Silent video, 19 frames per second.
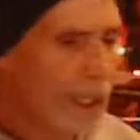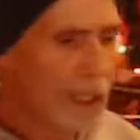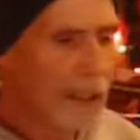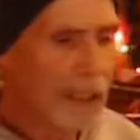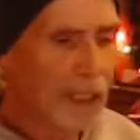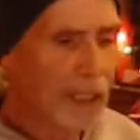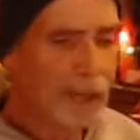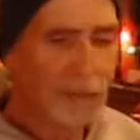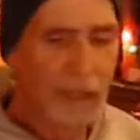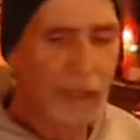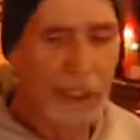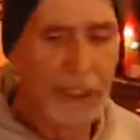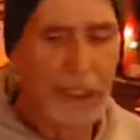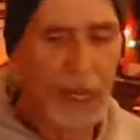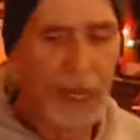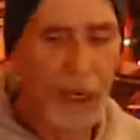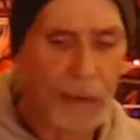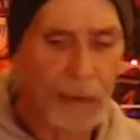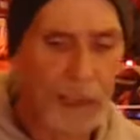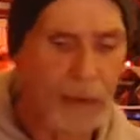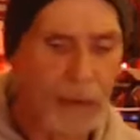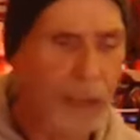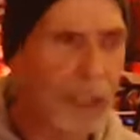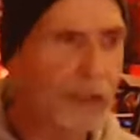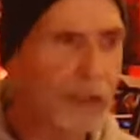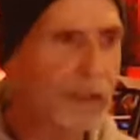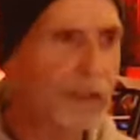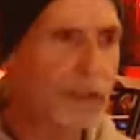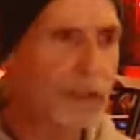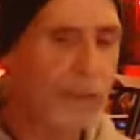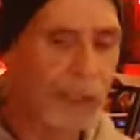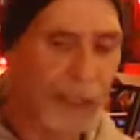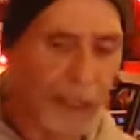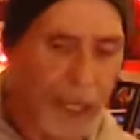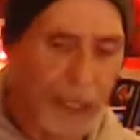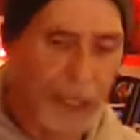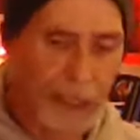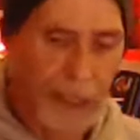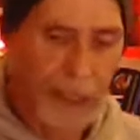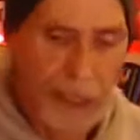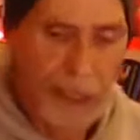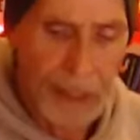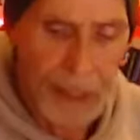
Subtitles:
test right now and see what we got.